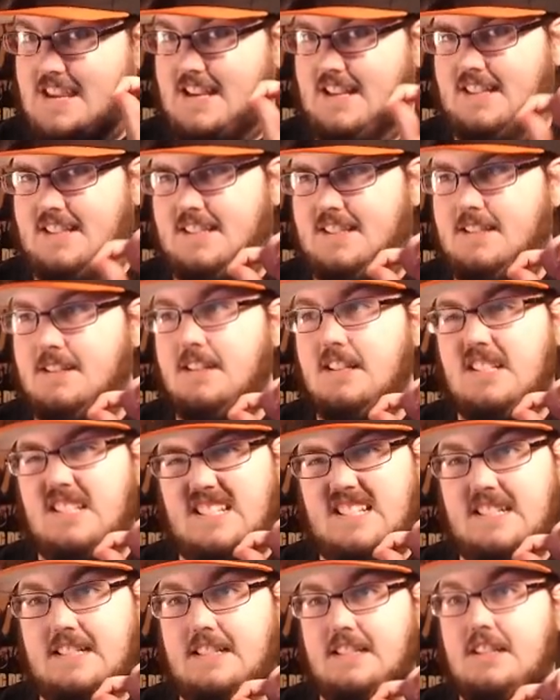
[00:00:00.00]
Yes.
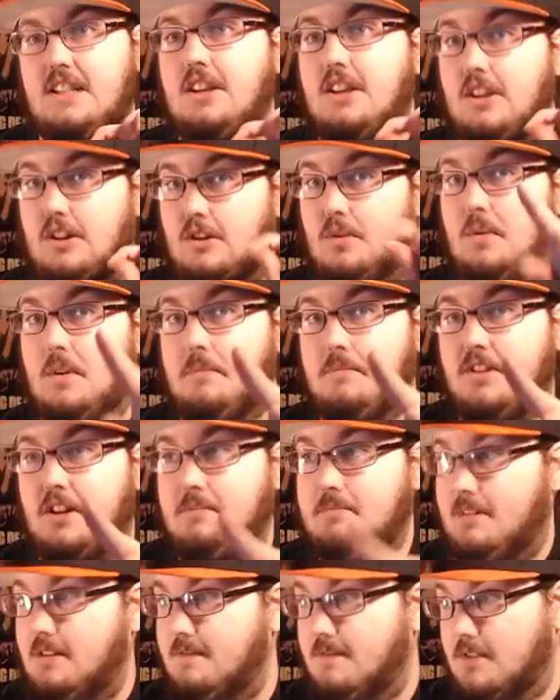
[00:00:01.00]
You know what I'm
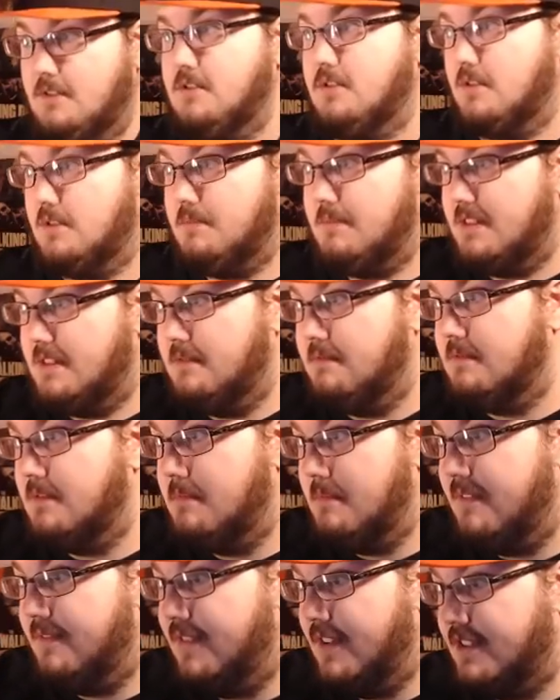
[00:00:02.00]
talking about? Let
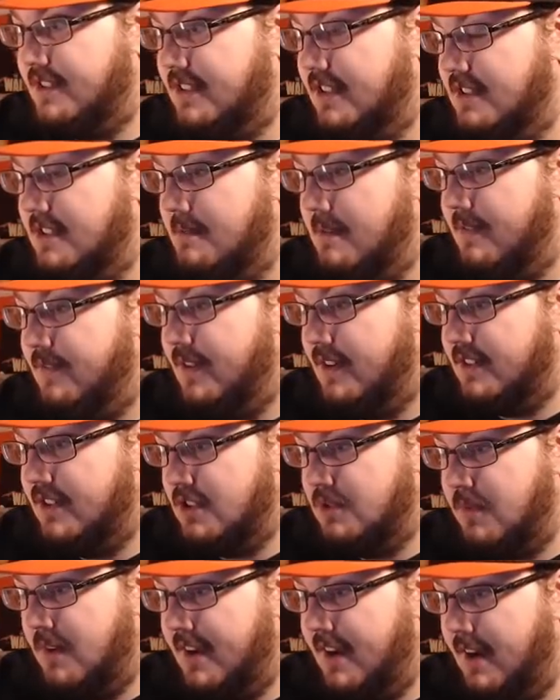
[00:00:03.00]
me fix
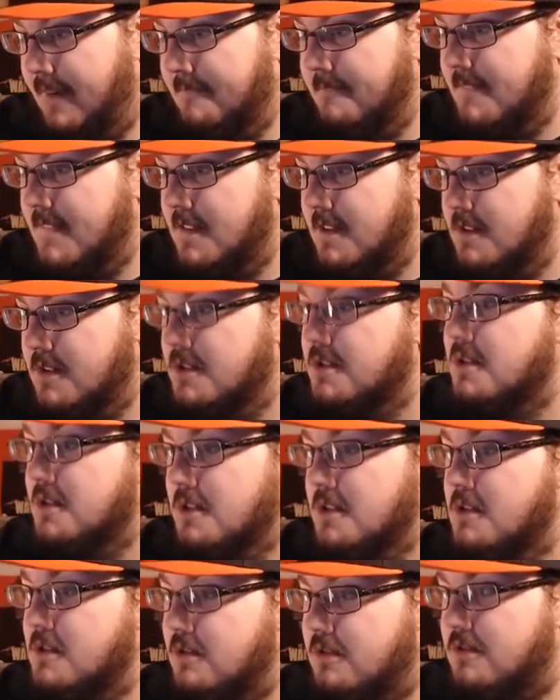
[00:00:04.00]
this right here.
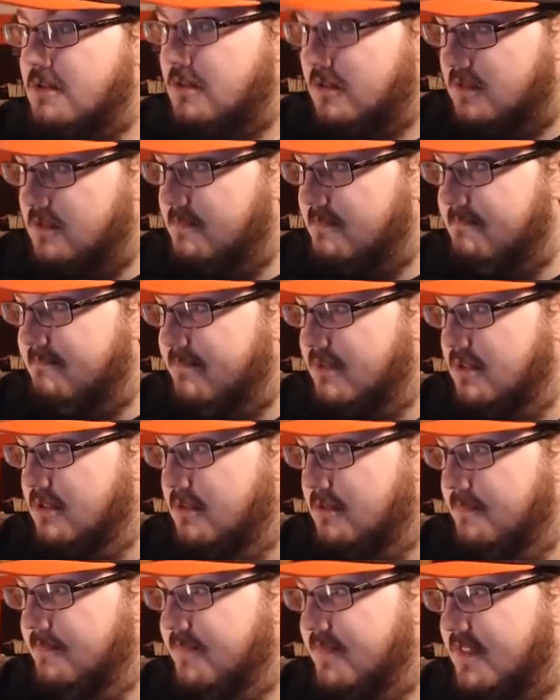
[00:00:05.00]

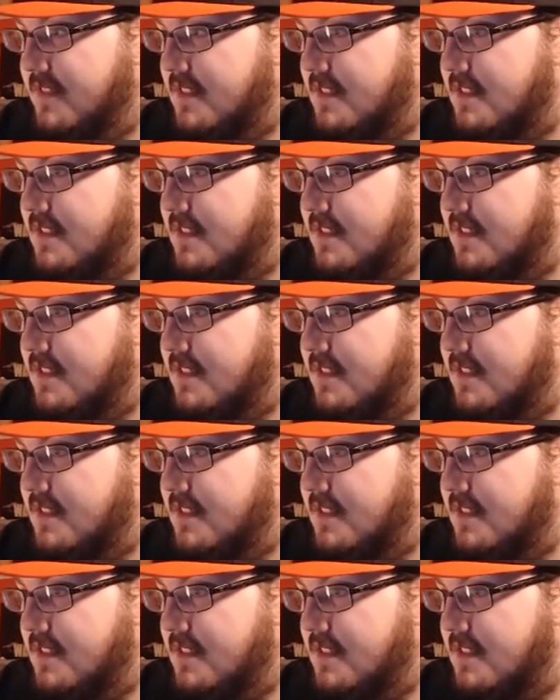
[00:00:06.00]
Boom.